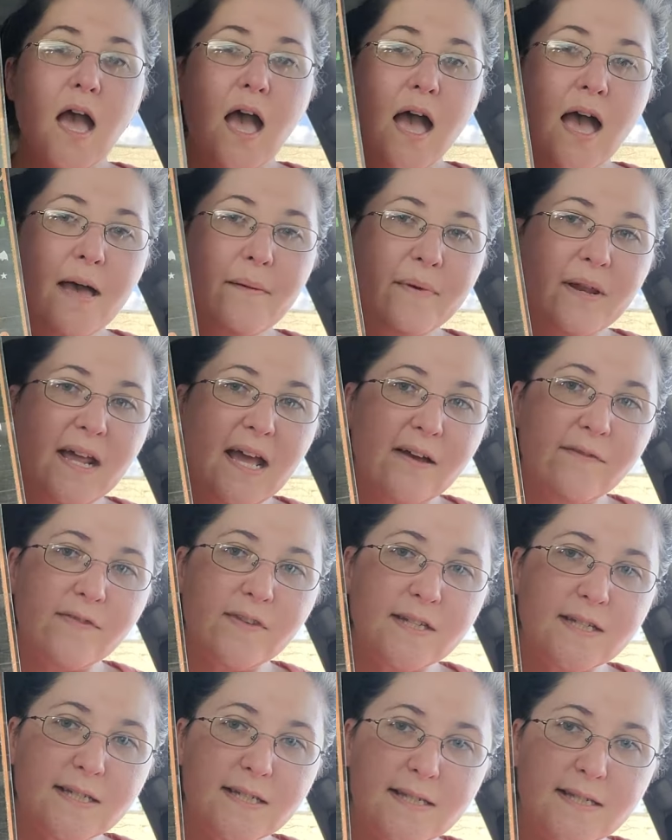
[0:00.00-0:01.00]
I'm going to have
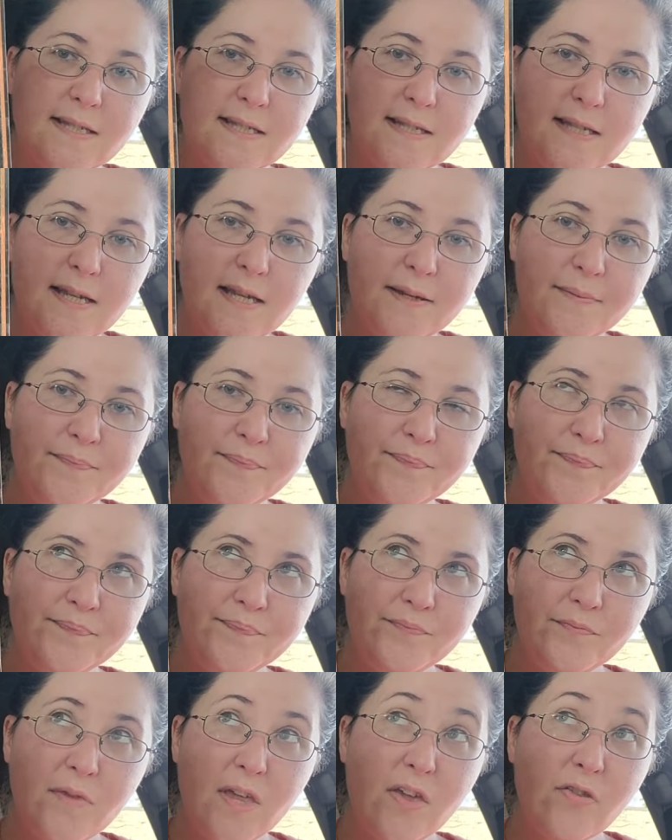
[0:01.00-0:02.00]
this
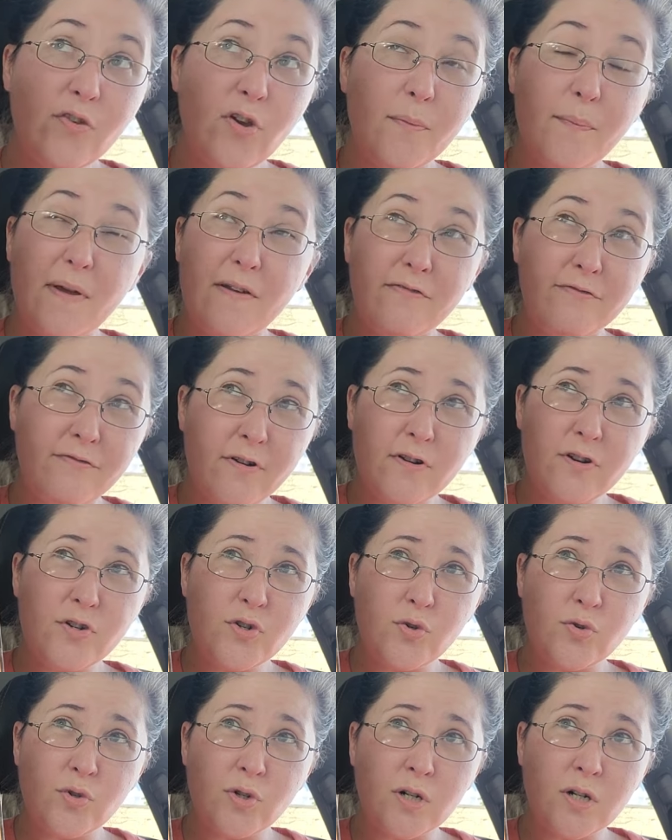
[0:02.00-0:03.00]
either on my front
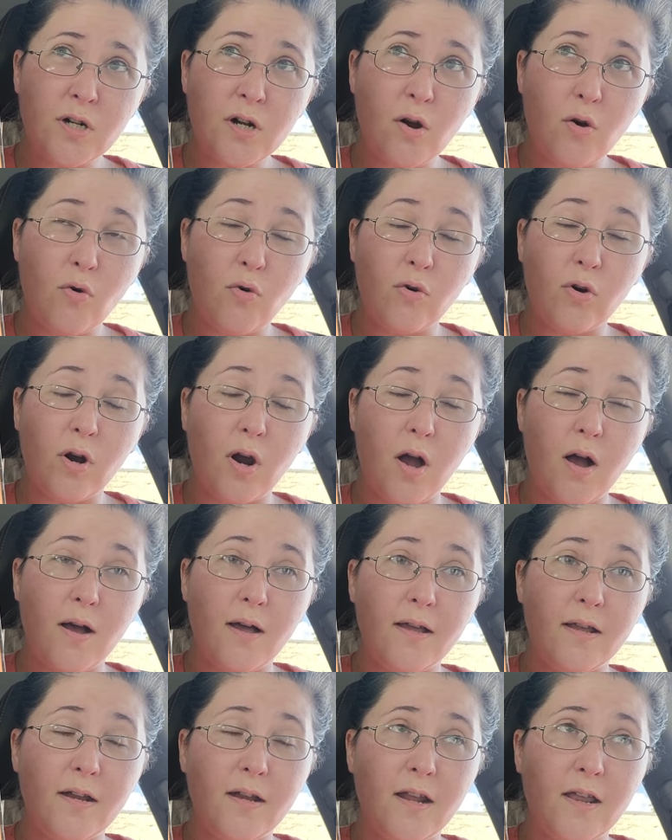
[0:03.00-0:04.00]
door or
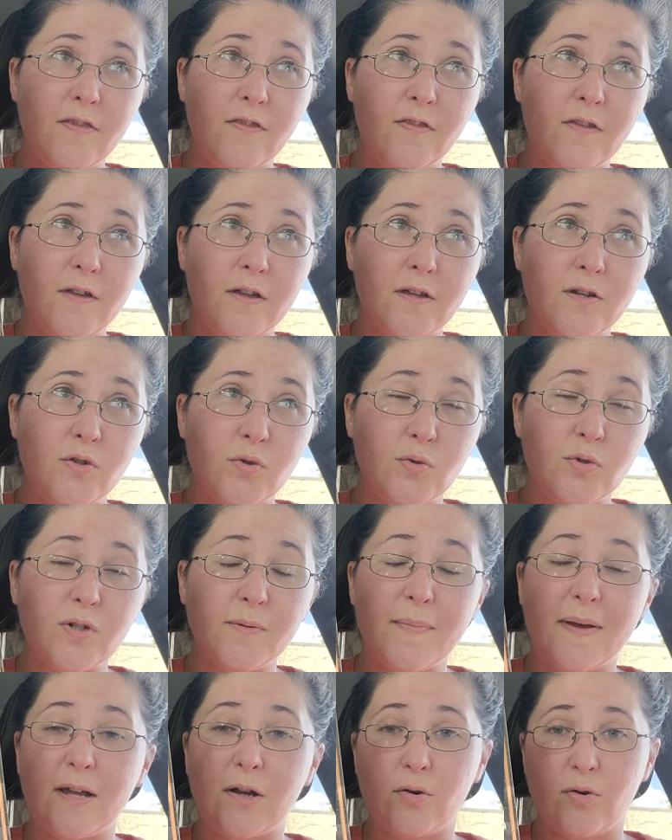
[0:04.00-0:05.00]
on the door to
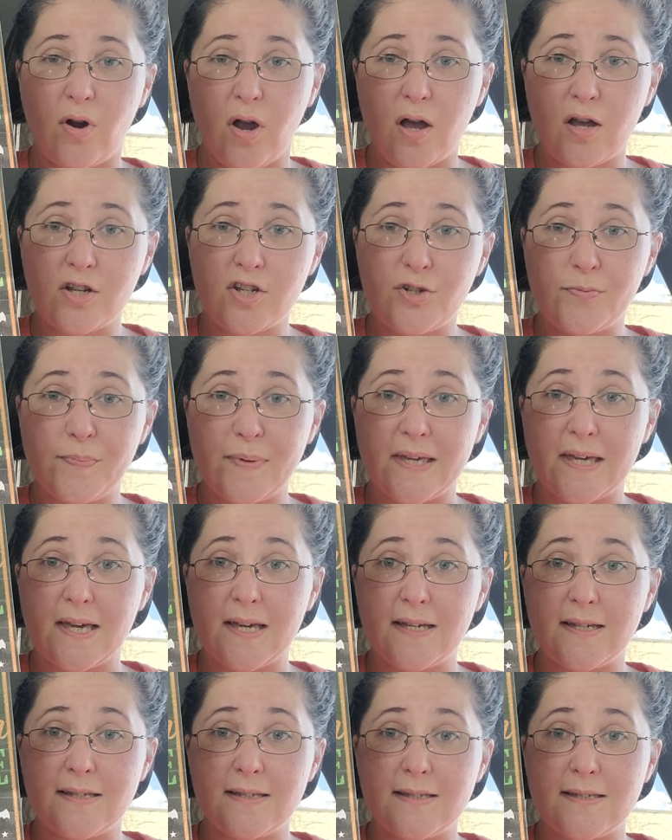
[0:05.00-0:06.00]
my garage
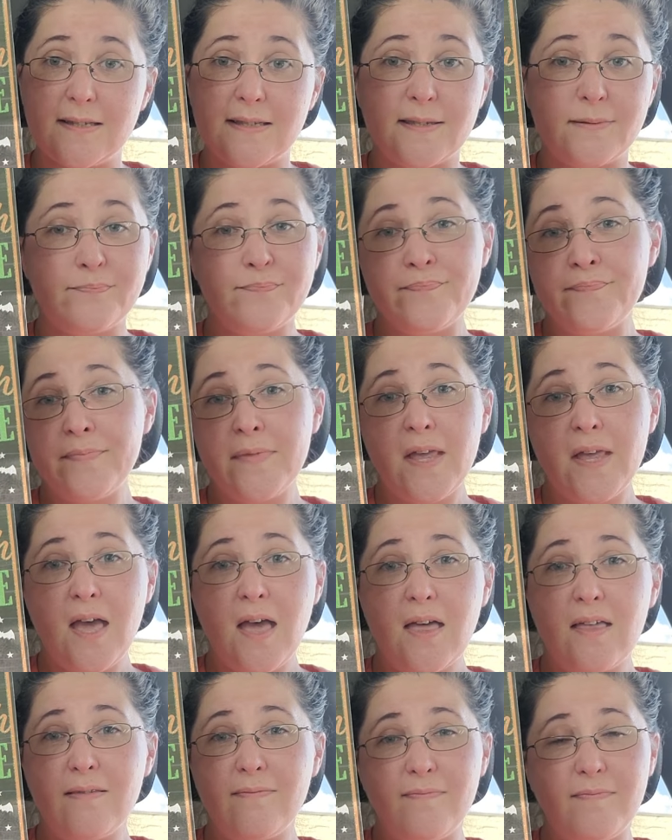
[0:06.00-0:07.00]
because
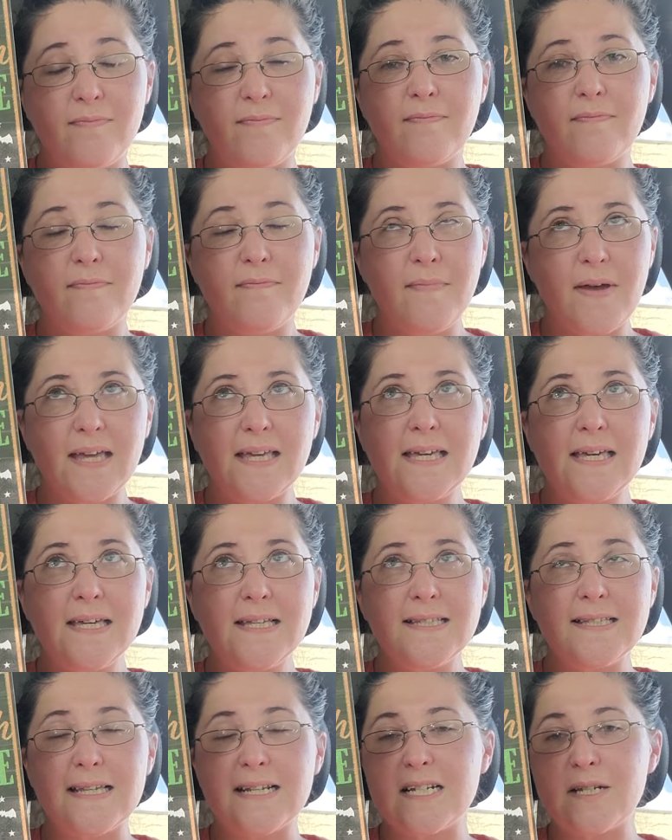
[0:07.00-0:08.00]
my
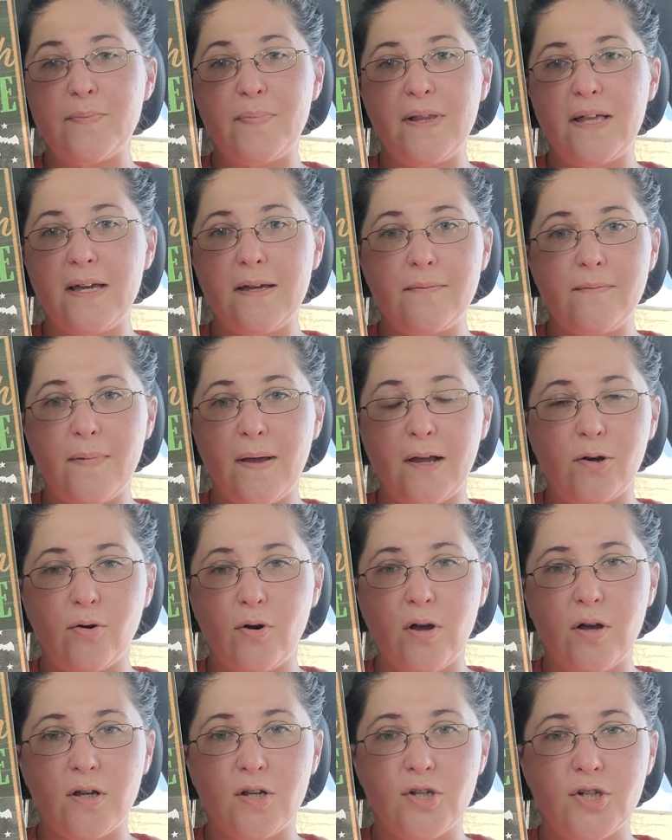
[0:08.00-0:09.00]
kids like to play in my
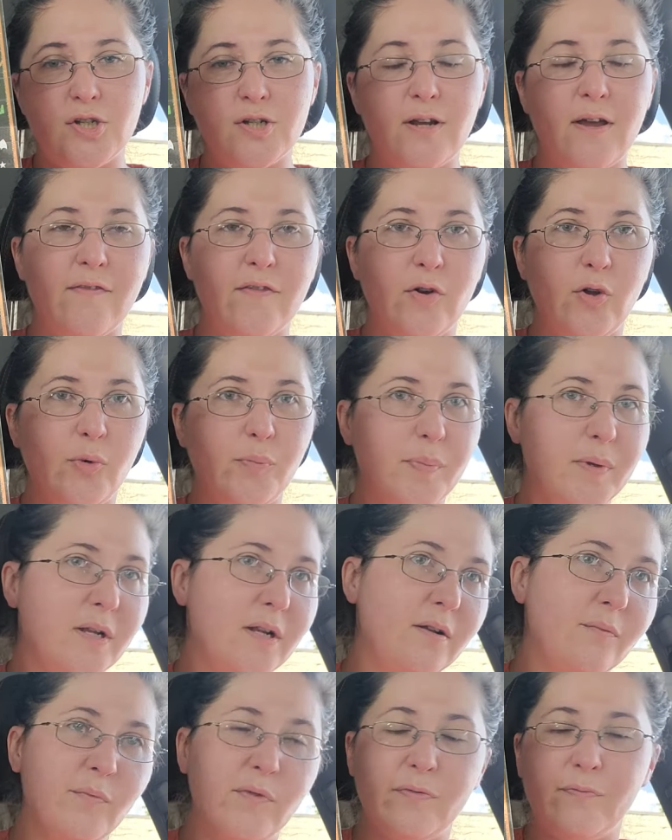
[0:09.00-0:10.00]
garage, have it open,
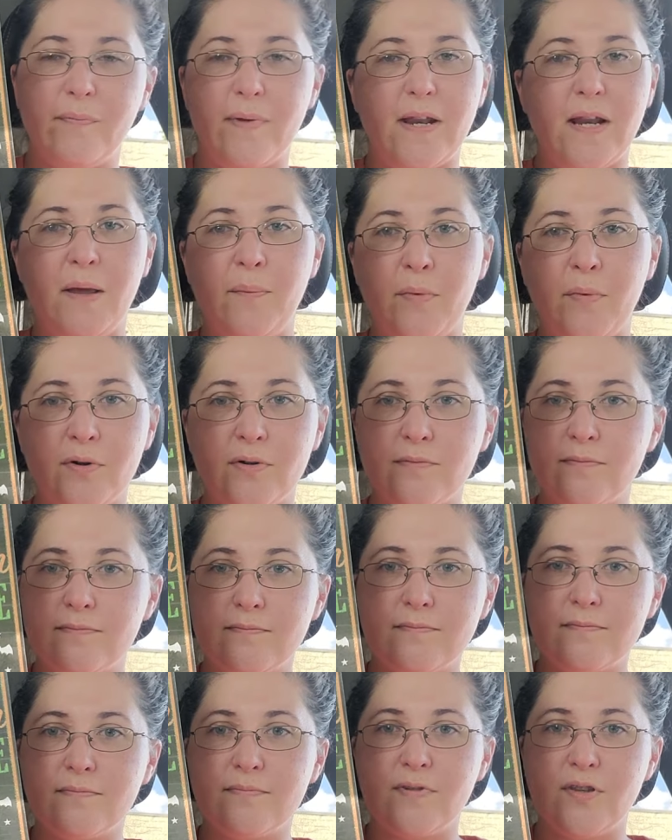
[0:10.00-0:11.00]
and with my neighbor,
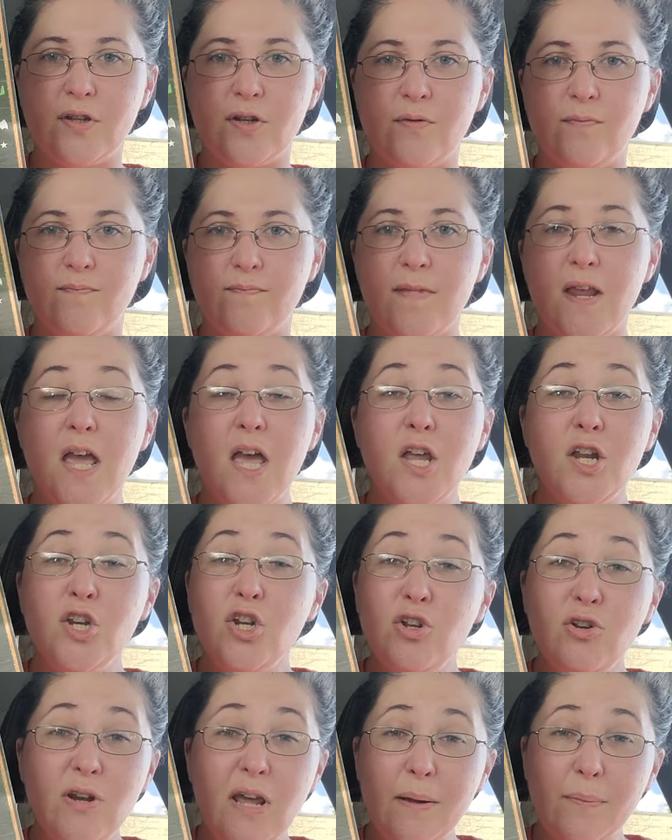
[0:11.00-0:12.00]
the
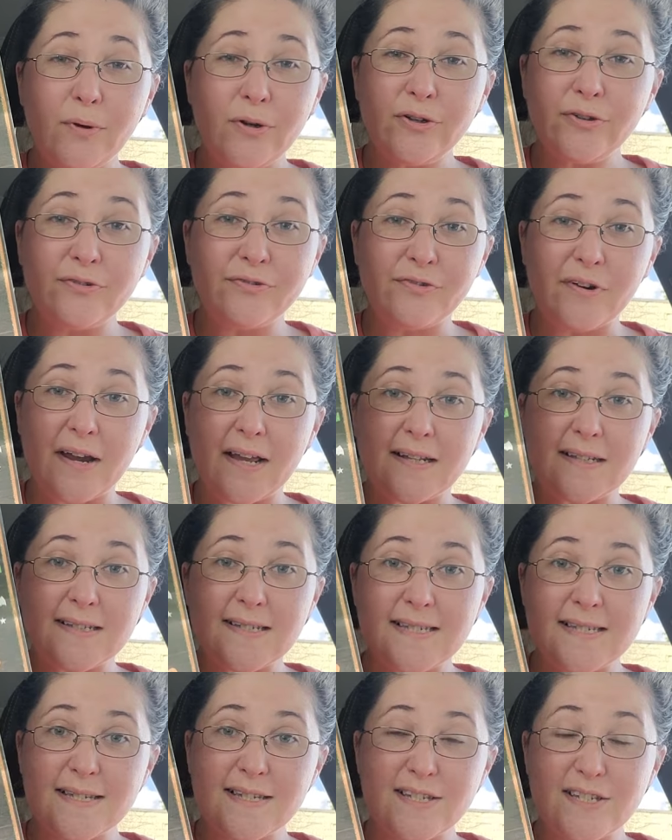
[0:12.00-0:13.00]
new neighborhood
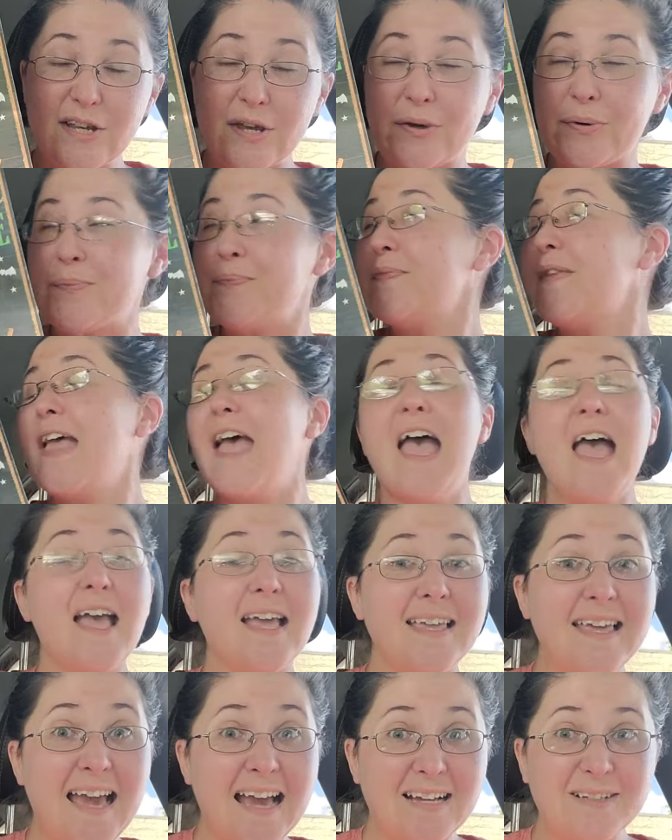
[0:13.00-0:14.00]
friends. So,
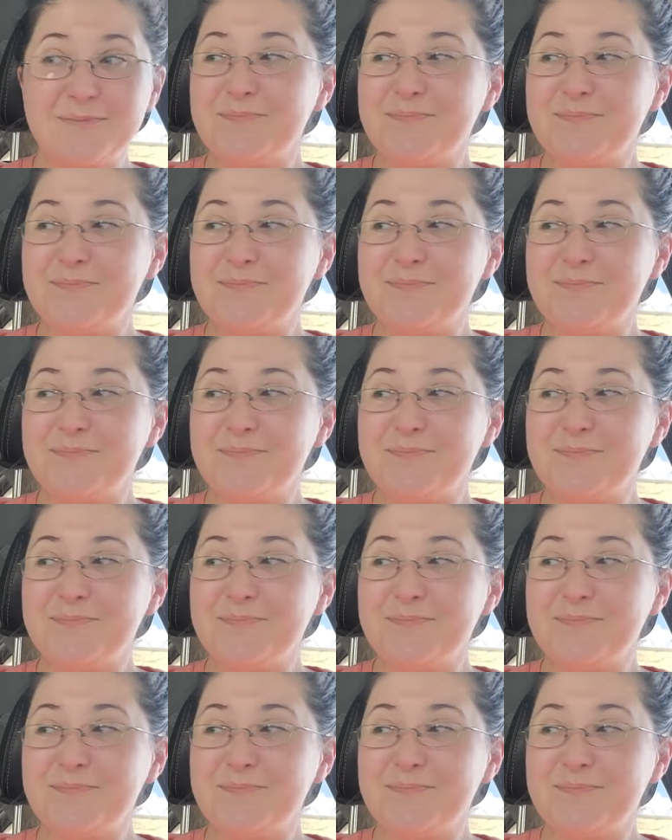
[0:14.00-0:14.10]
yeah.